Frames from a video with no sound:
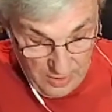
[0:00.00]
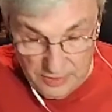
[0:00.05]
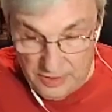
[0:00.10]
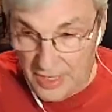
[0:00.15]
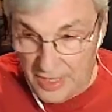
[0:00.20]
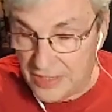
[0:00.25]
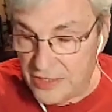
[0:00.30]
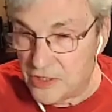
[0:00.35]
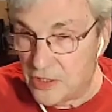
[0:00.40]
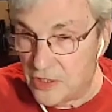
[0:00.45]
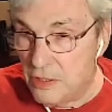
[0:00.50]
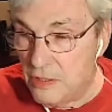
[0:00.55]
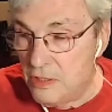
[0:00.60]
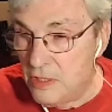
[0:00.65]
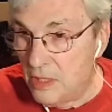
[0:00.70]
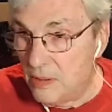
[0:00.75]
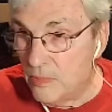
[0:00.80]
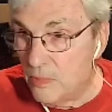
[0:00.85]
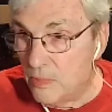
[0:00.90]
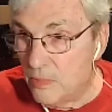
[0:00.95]
That's a
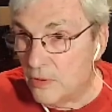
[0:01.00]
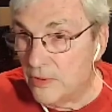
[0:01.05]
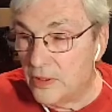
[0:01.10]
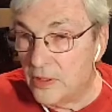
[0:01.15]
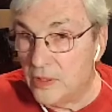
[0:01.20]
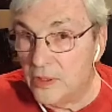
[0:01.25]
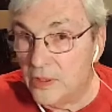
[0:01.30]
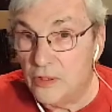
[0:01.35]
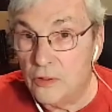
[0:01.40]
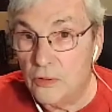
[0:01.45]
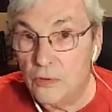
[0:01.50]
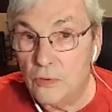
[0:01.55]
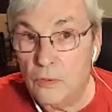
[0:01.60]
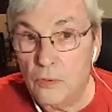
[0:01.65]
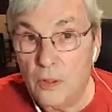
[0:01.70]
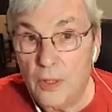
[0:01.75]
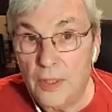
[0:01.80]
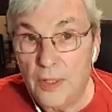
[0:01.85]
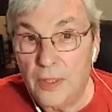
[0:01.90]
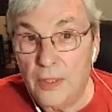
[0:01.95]
number that
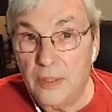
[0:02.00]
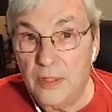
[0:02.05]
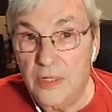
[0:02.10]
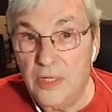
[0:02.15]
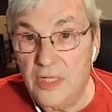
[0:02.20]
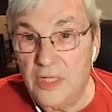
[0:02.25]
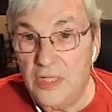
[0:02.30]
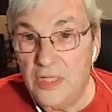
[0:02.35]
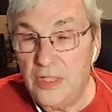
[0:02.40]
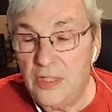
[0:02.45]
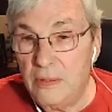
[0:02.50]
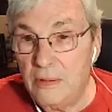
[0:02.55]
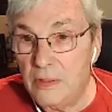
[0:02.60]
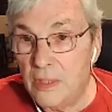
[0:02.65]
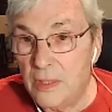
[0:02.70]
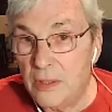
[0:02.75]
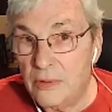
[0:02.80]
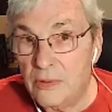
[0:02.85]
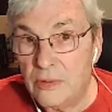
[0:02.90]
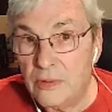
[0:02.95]
you need
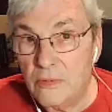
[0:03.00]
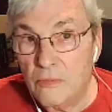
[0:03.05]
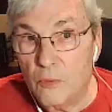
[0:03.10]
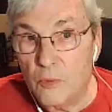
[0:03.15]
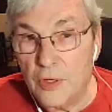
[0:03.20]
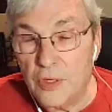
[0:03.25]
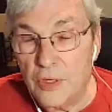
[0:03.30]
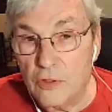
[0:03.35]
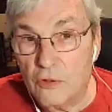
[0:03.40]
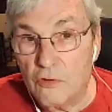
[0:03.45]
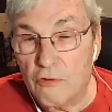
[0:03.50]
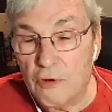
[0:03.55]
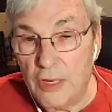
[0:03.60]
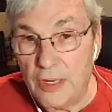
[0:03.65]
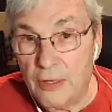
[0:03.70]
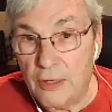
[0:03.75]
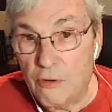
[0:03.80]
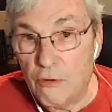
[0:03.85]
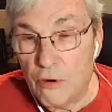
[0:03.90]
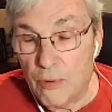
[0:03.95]
when you
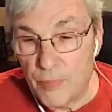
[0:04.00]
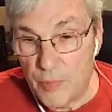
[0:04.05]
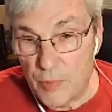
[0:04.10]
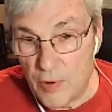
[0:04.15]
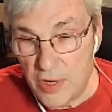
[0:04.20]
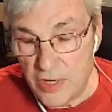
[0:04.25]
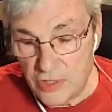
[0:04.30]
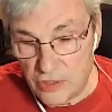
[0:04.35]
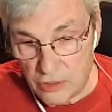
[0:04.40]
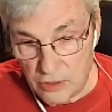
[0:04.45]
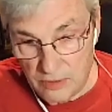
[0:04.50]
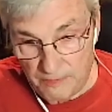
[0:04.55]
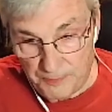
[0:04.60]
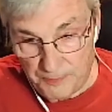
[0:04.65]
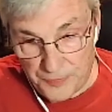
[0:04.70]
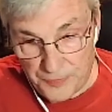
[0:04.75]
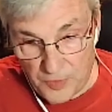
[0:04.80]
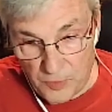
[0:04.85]
create a corporation,